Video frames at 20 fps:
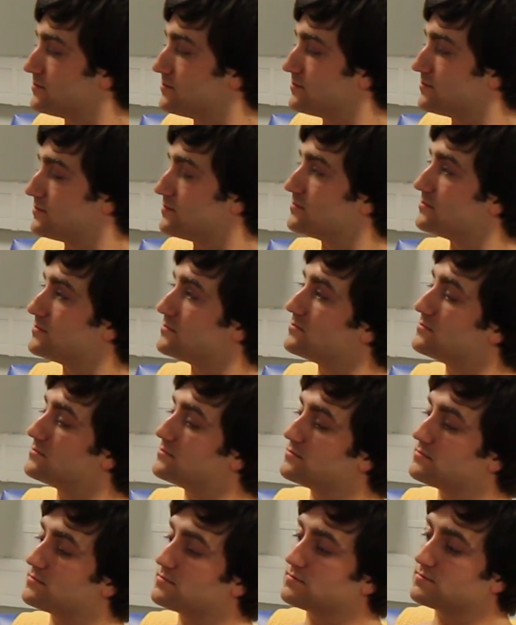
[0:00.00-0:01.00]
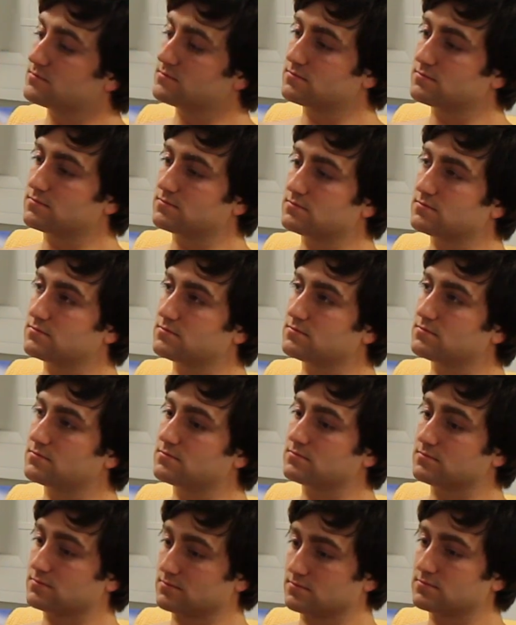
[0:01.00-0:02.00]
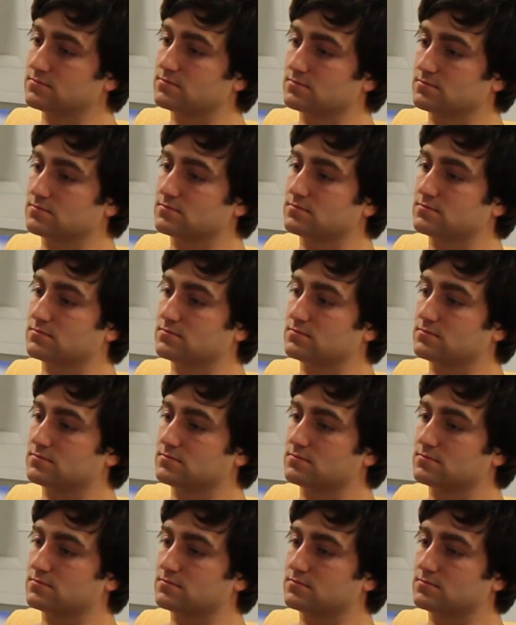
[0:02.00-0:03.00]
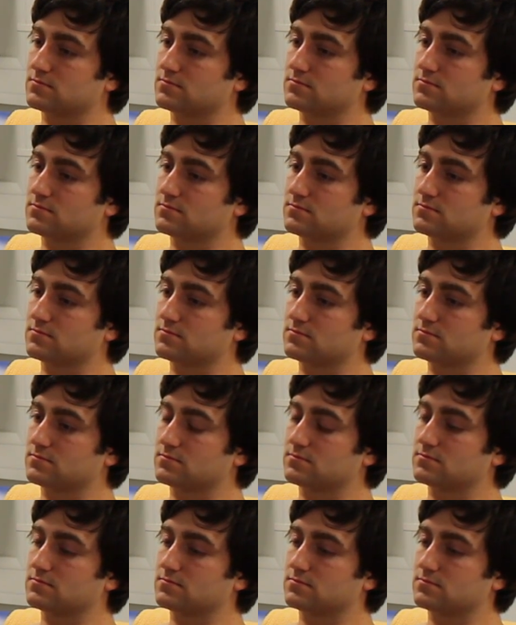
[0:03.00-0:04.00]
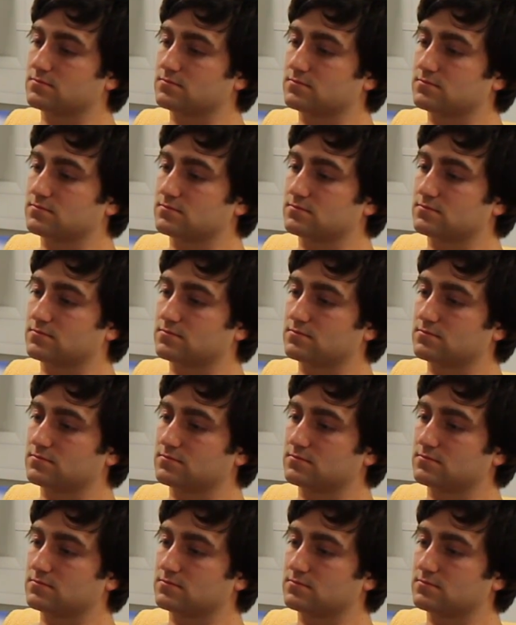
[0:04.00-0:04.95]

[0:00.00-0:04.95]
This person isn't speaking.